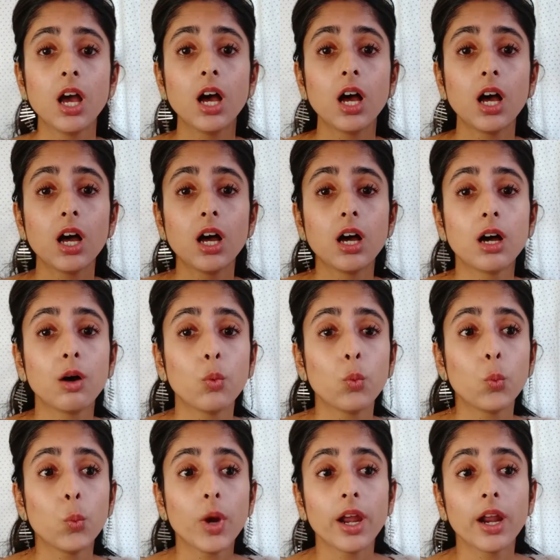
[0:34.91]

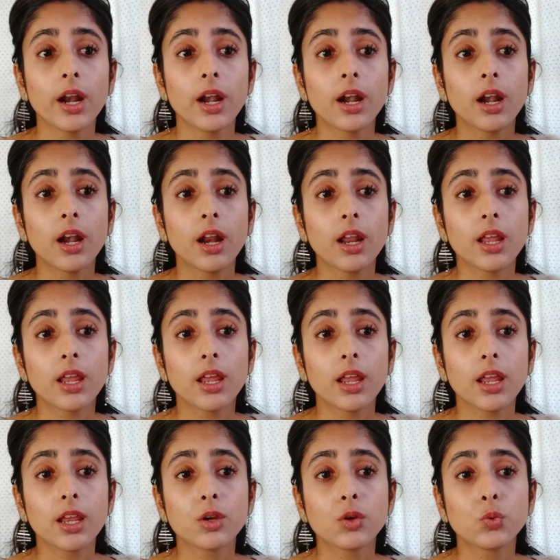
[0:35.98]
where
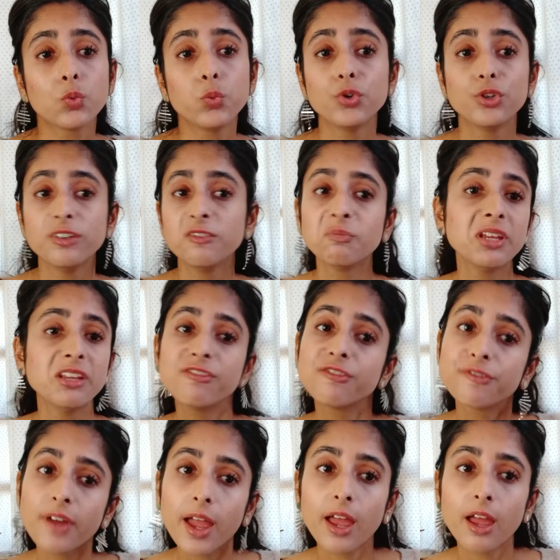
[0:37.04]
it wouldn't be
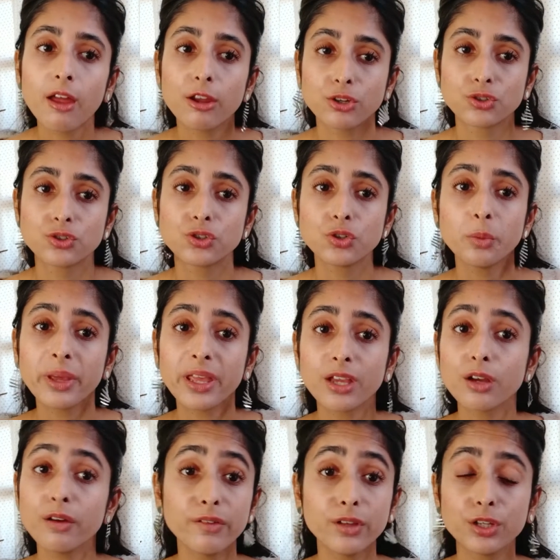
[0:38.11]
fair to
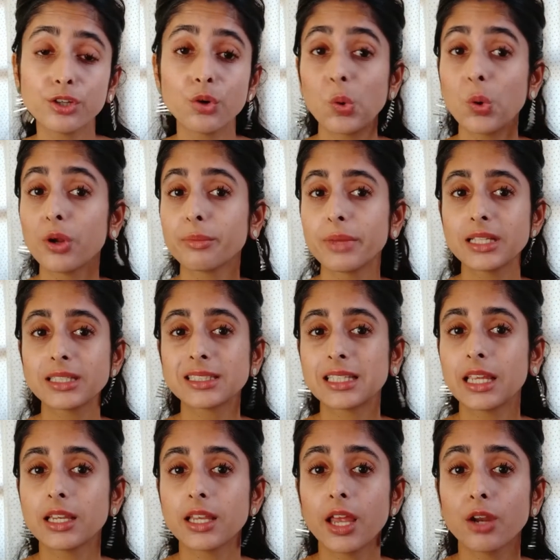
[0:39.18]
make a video on my
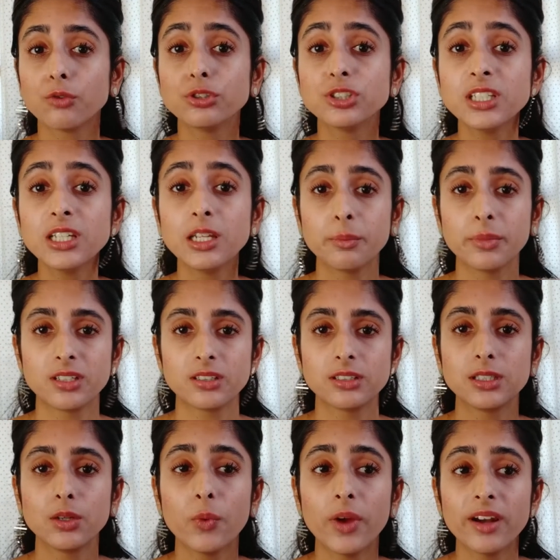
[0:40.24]
skincare routine
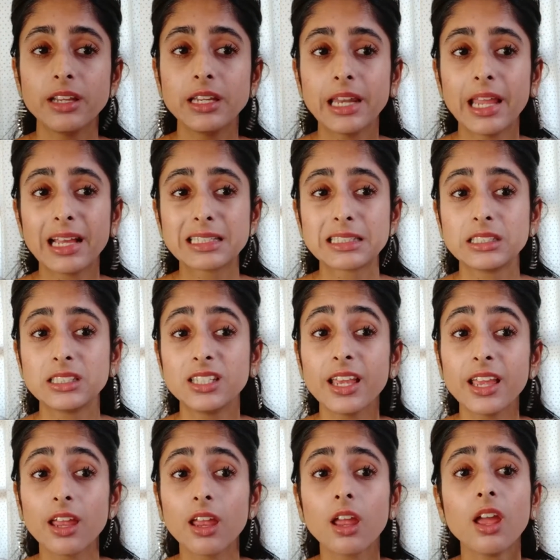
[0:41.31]
because the very next
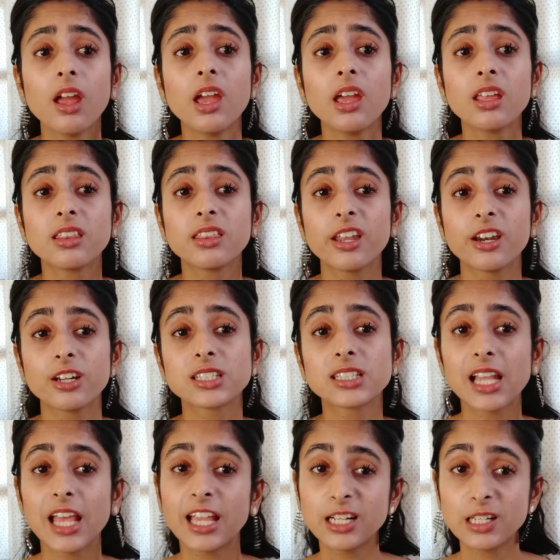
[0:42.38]
day there is
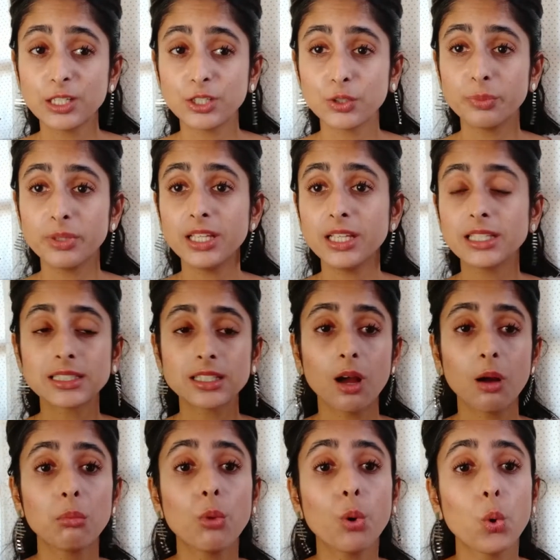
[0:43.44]
likely to be
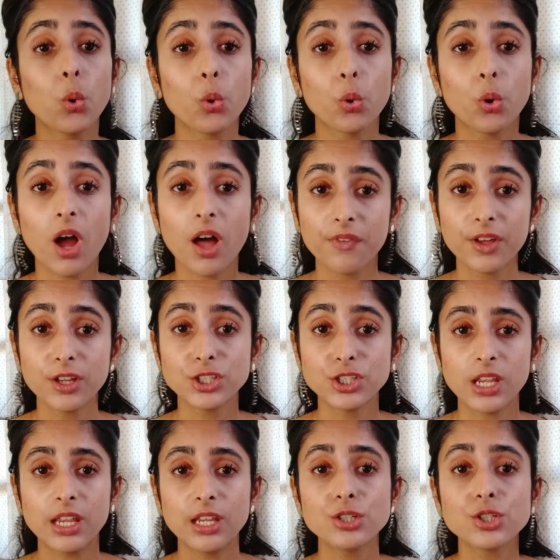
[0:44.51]
some or other
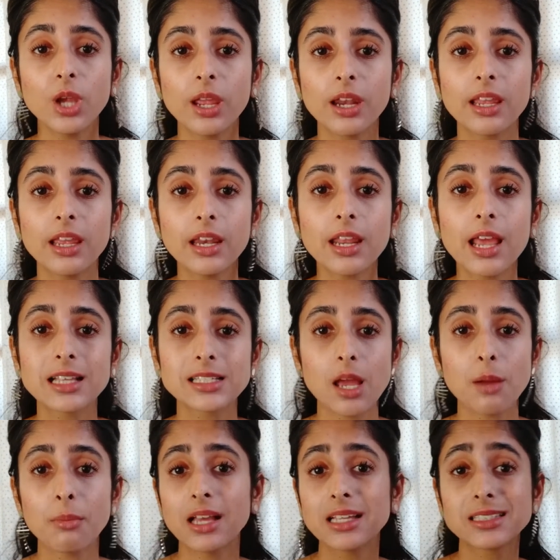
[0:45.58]
change in it, as
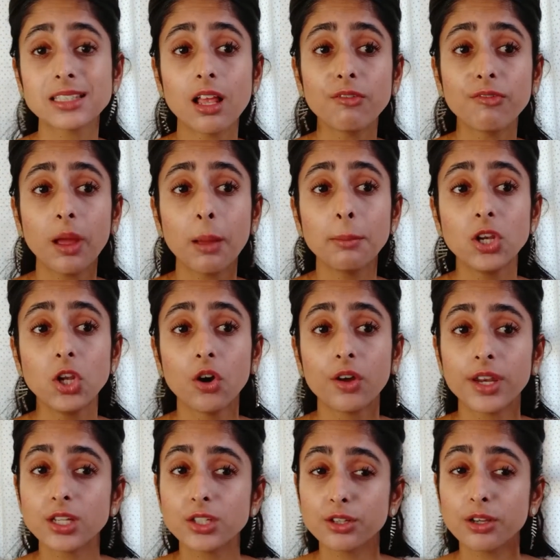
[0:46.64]
I myself am
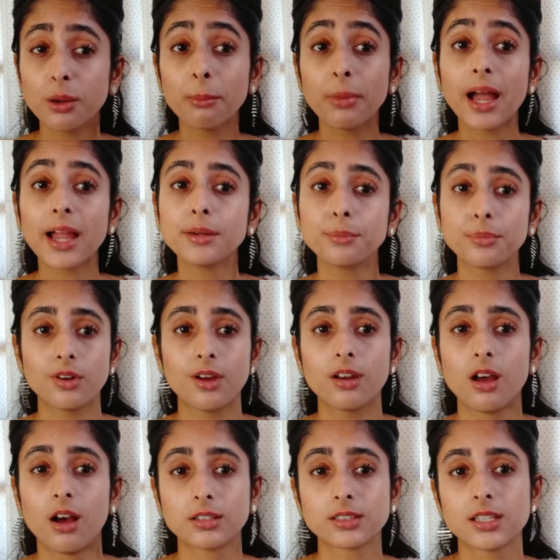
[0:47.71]
learning to combine
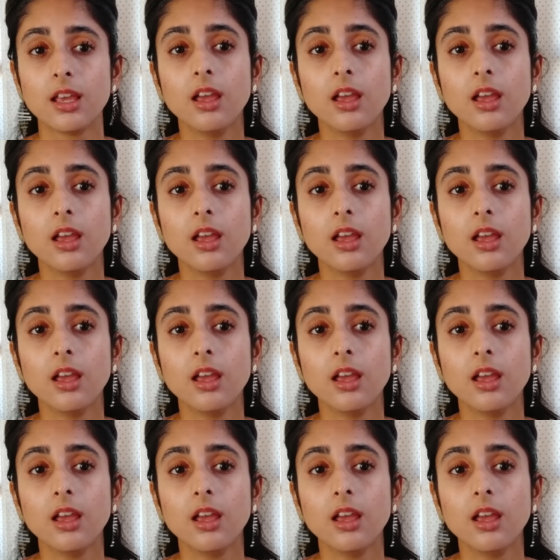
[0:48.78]
products.